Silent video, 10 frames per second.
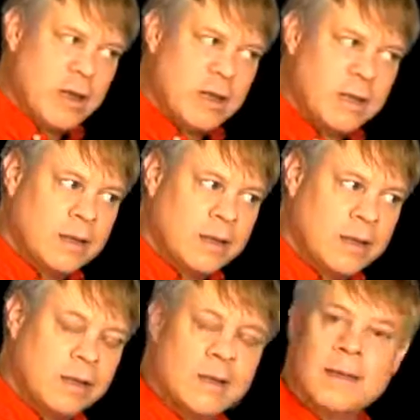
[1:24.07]

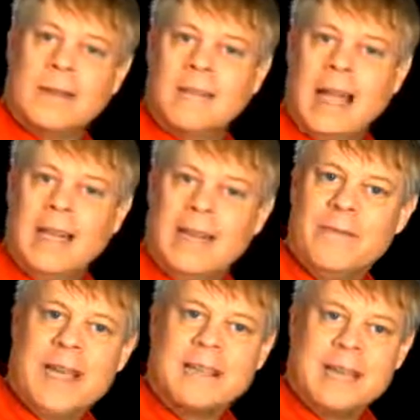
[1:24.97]
I
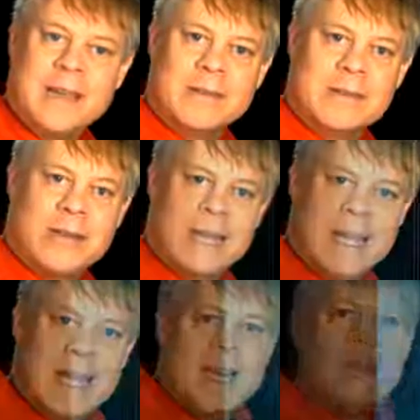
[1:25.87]
love that sound.